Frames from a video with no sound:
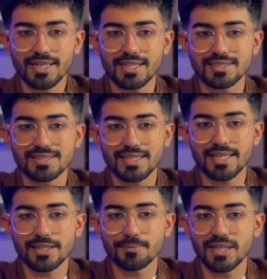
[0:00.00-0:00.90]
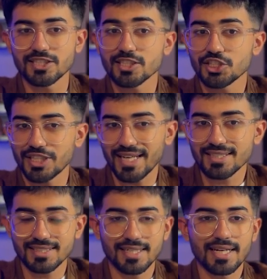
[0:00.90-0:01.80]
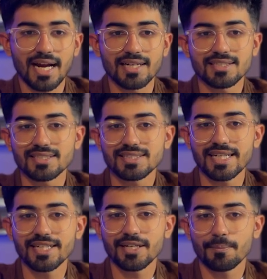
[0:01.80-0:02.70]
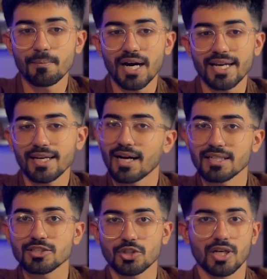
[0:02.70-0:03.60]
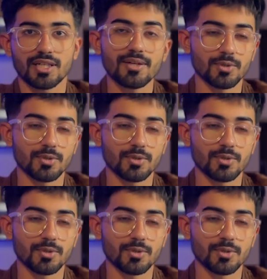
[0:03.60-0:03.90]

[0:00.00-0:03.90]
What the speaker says: It's in message text and it is sent by Ali Solanki,